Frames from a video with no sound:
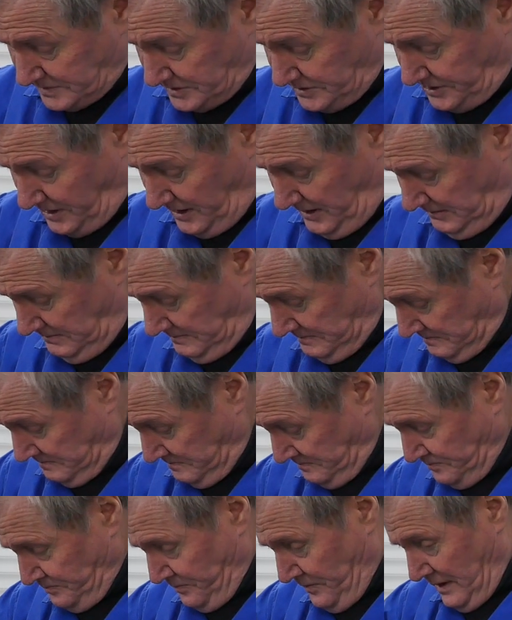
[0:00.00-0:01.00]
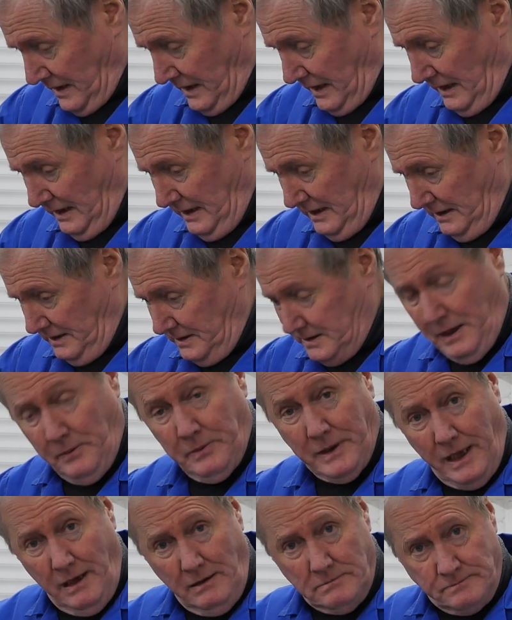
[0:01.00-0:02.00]
So, there we
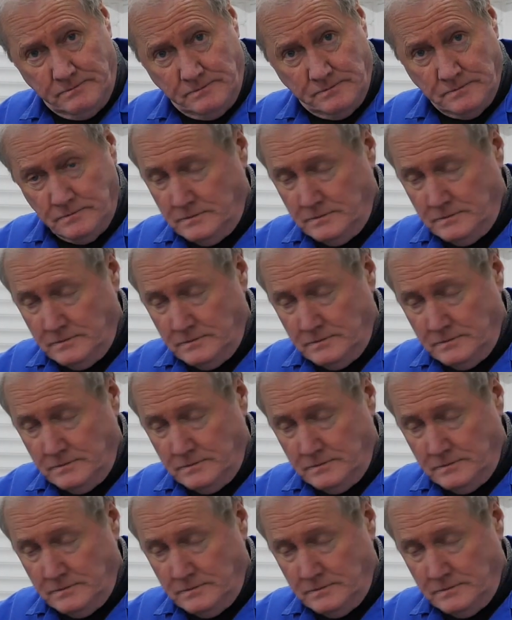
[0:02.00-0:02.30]
go.